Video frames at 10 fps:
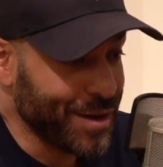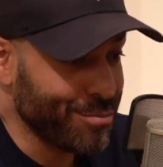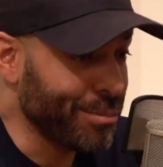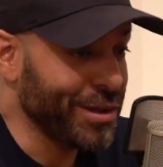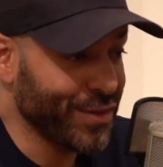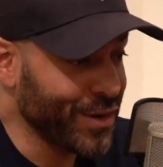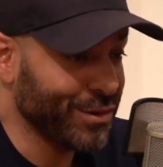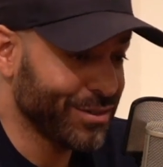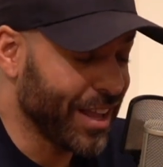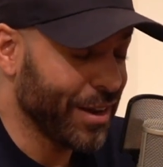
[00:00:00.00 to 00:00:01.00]
probably
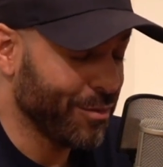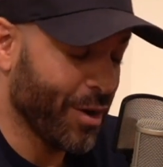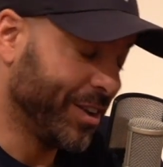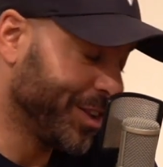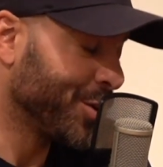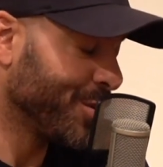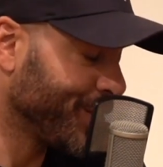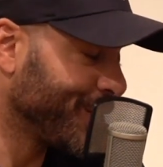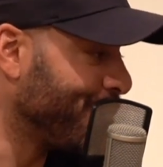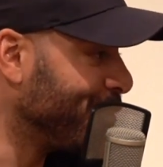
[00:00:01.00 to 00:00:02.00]
feel I
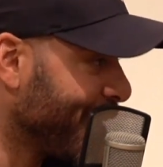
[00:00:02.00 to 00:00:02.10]
feel a lot more